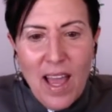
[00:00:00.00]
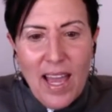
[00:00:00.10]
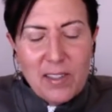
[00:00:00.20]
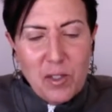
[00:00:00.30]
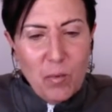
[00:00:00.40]

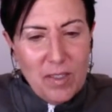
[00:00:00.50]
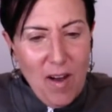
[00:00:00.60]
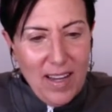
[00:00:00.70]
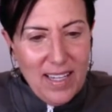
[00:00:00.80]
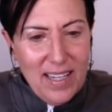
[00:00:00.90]
And so we're
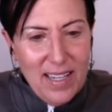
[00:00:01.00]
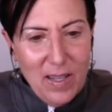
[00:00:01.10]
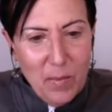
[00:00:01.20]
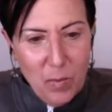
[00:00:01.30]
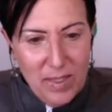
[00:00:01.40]
talking to
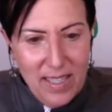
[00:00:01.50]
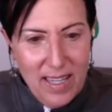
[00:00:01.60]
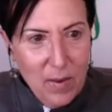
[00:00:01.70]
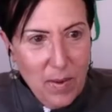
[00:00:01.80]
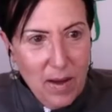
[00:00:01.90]
him and we're
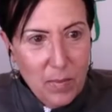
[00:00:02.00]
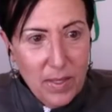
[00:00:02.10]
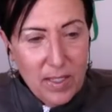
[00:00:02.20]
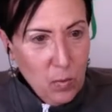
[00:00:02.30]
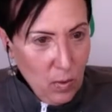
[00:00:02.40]
saying about,
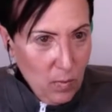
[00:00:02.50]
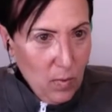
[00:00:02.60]
because